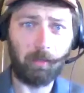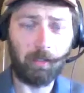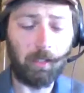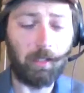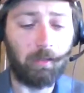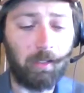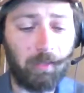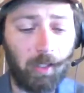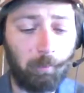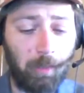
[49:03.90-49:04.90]

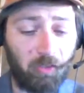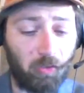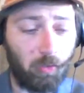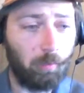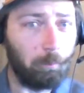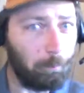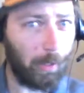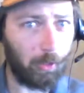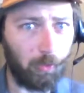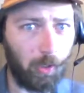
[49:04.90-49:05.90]
database
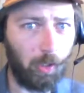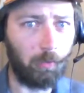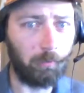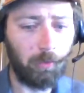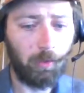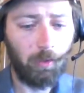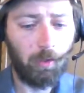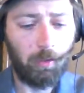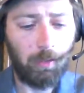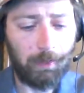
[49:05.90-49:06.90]
better known
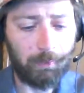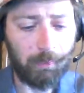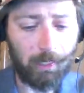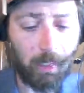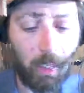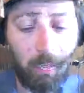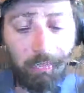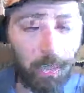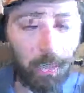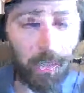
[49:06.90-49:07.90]
and
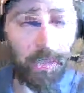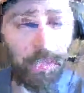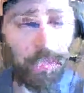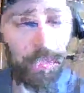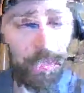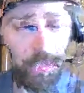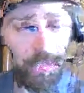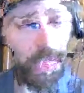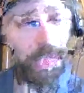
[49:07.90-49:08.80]
available to, say,